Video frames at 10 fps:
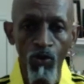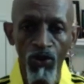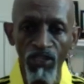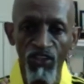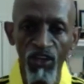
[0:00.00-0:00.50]

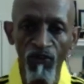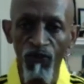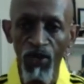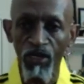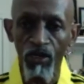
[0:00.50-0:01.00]
these
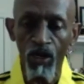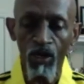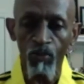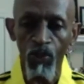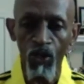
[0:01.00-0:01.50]
different
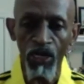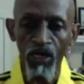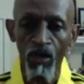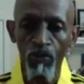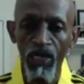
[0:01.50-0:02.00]
building
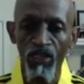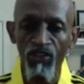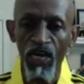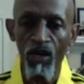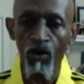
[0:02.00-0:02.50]
companies
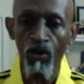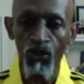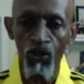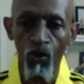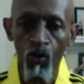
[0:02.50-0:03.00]
that
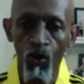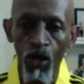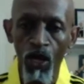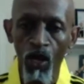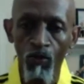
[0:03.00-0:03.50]
also
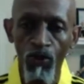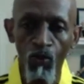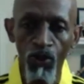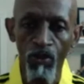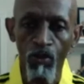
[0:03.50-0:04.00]
help you
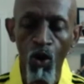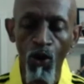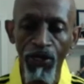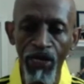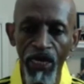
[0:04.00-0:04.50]
with the
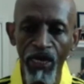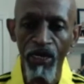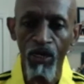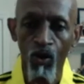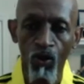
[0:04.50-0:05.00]
marketing
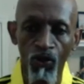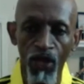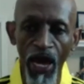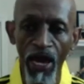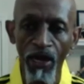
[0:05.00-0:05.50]
and all that,